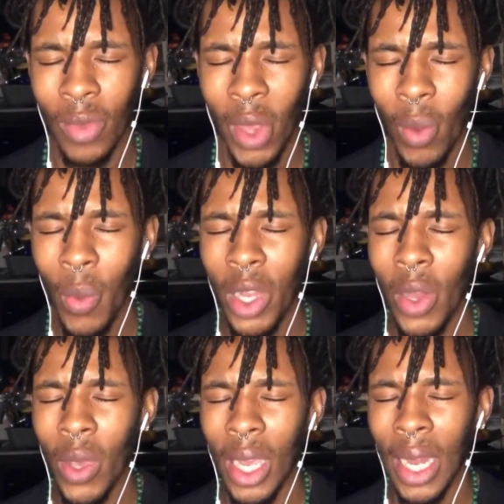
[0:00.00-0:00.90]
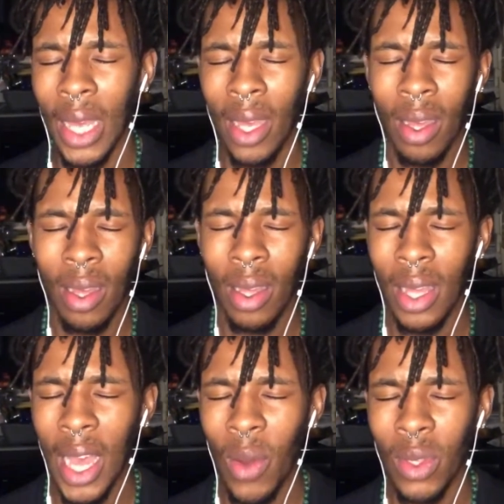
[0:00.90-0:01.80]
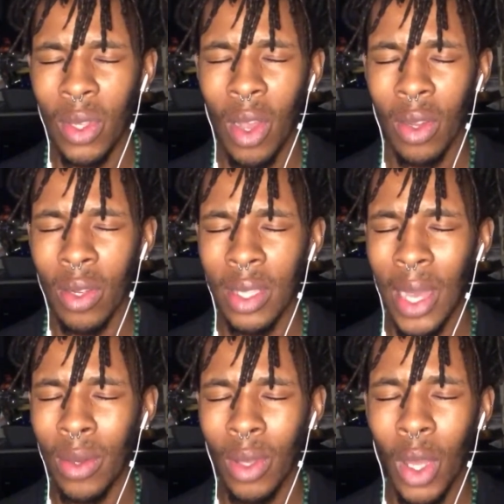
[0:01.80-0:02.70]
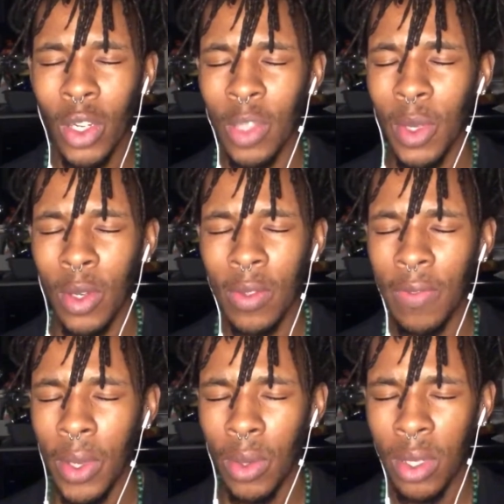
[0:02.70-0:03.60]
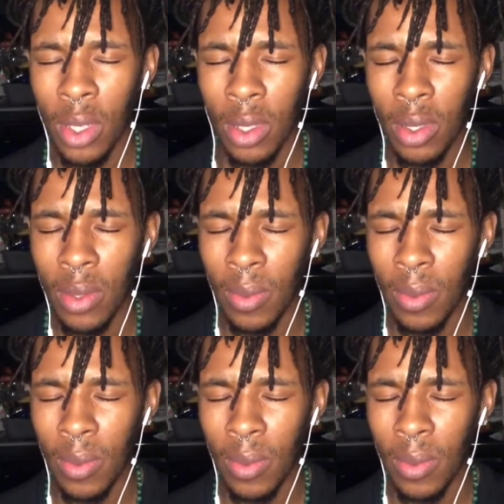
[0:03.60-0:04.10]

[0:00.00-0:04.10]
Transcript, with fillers: When we don't clear our darkness becomes filters